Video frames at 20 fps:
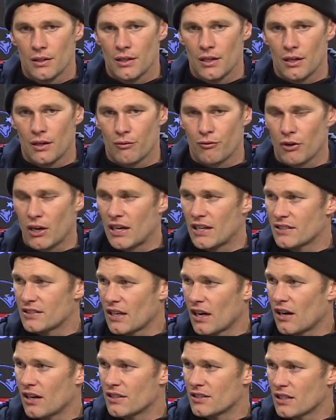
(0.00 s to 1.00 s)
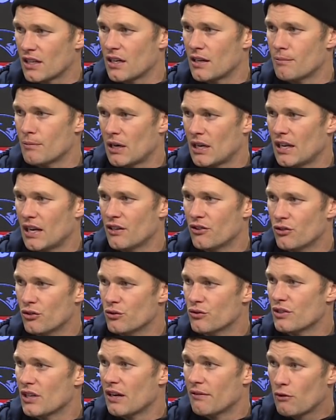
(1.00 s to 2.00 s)
you know, Friday, Saturday, Sunday, Monday,
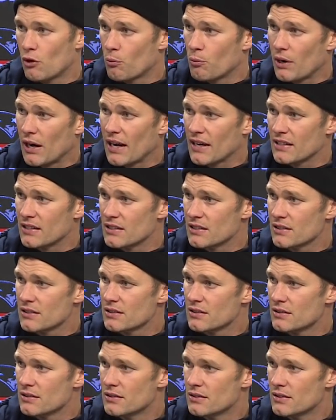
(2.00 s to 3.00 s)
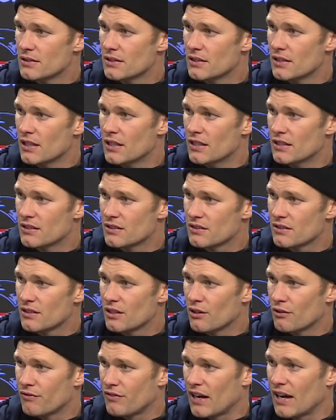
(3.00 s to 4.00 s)
Tuesday of no practice is,
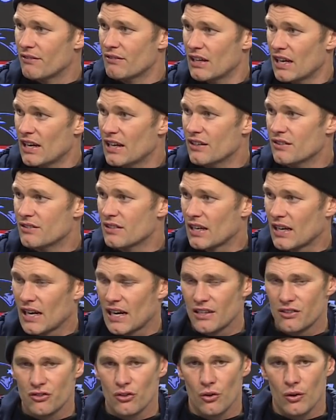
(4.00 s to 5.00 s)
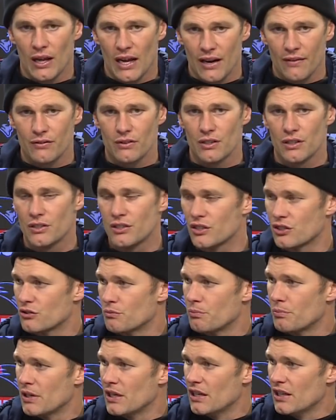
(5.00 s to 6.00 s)
you know, 5 days that guys don't have to just
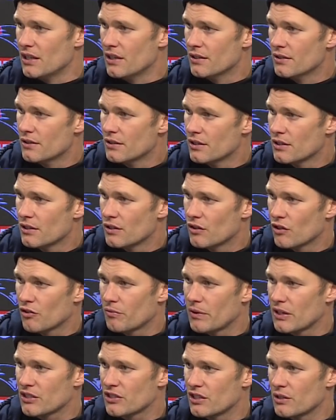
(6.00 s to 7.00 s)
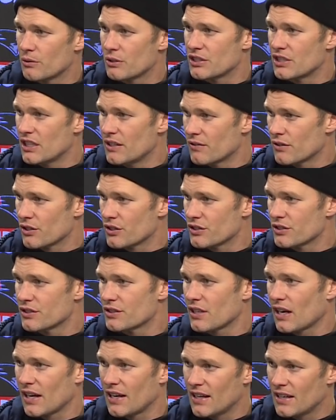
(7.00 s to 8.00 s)
be, you know, especially receivers,
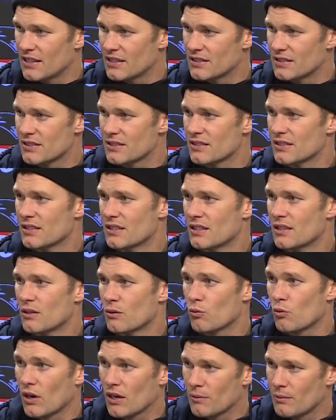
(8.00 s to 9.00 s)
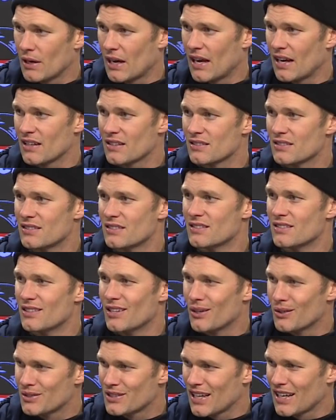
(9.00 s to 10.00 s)
tight ends, running backs,
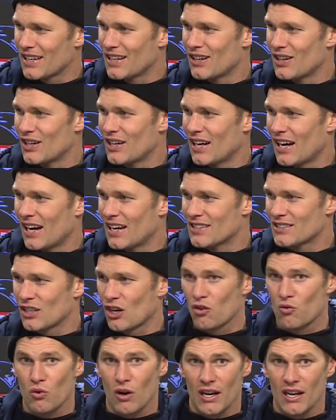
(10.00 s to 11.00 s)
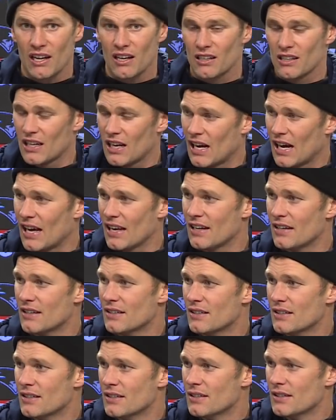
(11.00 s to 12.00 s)
you know, secondary guys that are running a lot.
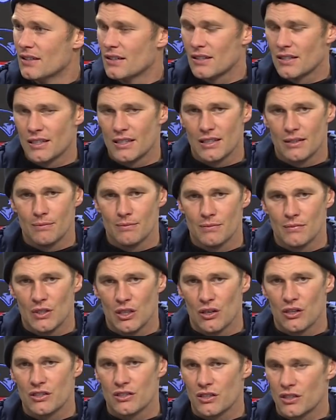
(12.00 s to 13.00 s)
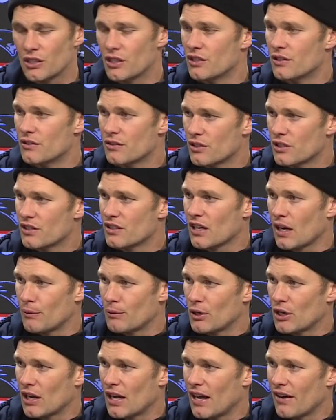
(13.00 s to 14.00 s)
You know, it's a good time of
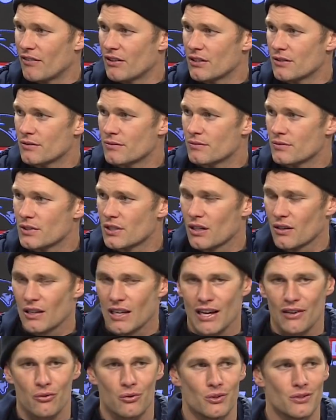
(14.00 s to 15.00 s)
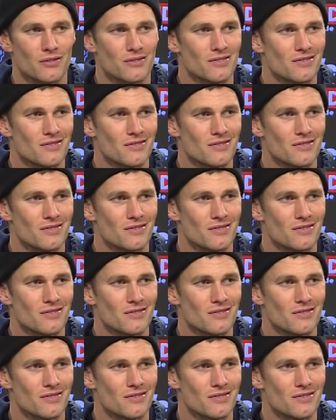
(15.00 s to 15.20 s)
year to have it. So, last one.